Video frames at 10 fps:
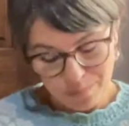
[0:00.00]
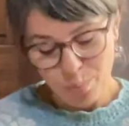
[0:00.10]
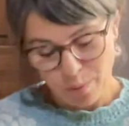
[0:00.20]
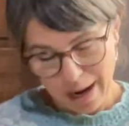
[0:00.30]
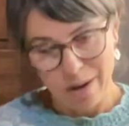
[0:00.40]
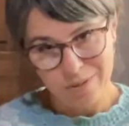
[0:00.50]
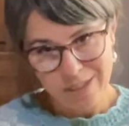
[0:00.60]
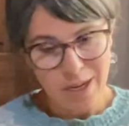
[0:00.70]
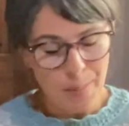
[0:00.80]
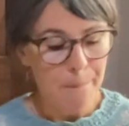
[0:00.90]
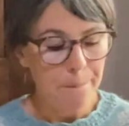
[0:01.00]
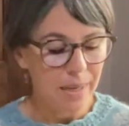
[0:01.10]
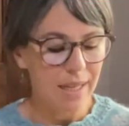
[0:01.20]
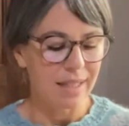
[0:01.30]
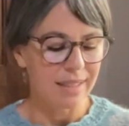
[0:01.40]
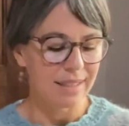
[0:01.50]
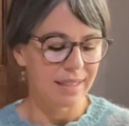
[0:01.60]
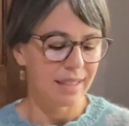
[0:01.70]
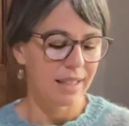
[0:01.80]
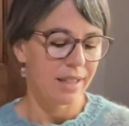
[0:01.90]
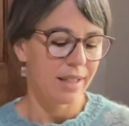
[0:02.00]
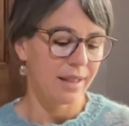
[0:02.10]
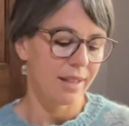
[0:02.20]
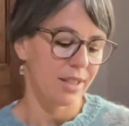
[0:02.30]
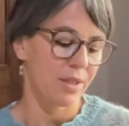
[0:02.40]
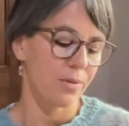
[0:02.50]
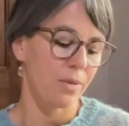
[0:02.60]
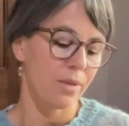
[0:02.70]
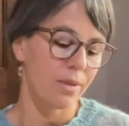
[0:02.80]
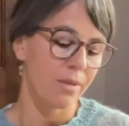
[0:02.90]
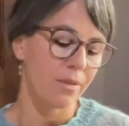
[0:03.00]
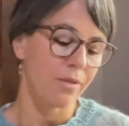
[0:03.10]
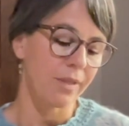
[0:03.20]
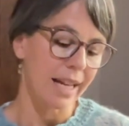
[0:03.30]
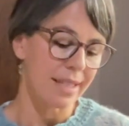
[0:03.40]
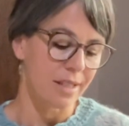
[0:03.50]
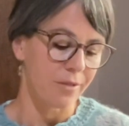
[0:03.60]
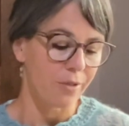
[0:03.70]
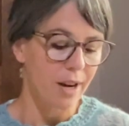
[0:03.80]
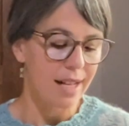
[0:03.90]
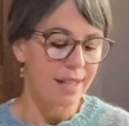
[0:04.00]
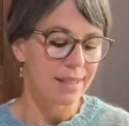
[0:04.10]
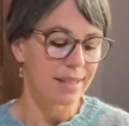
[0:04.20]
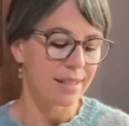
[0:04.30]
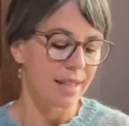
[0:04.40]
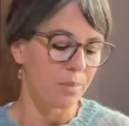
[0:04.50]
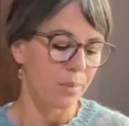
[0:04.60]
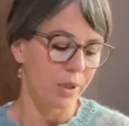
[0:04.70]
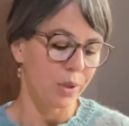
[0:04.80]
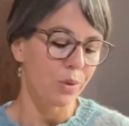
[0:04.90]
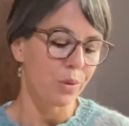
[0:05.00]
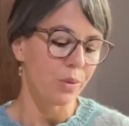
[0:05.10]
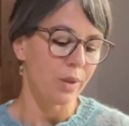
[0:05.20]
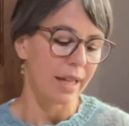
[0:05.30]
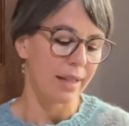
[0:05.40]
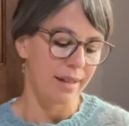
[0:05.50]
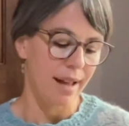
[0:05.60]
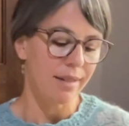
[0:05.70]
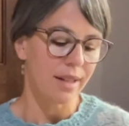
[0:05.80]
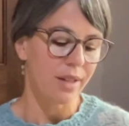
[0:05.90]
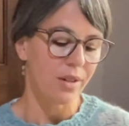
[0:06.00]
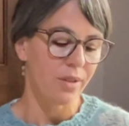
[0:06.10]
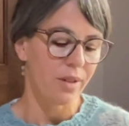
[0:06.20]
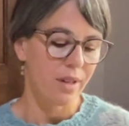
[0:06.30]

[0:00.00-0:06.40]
brown, but there's flecks of rust and blue and yellow.